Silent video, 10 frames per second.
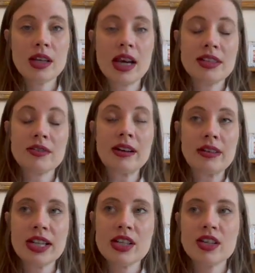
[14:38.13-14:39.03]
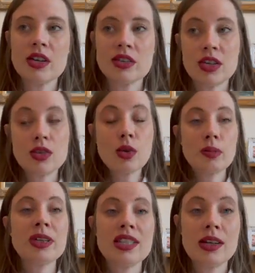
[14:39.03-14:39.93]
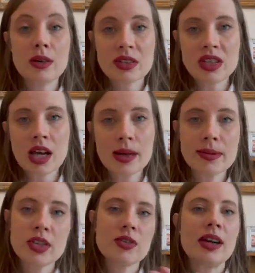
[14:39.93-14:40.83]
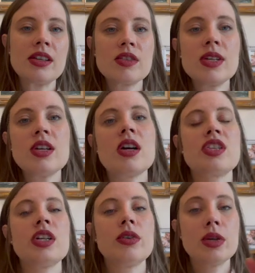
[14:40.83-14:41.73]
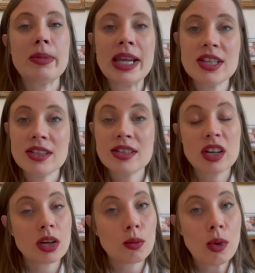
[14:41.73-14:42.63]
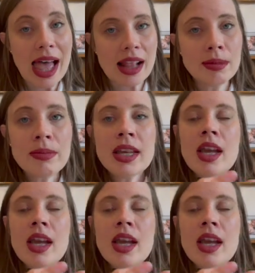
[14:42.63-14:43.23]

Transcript: as a foundation doctor, you're busy all the time because you're either triaging or your patients are not well.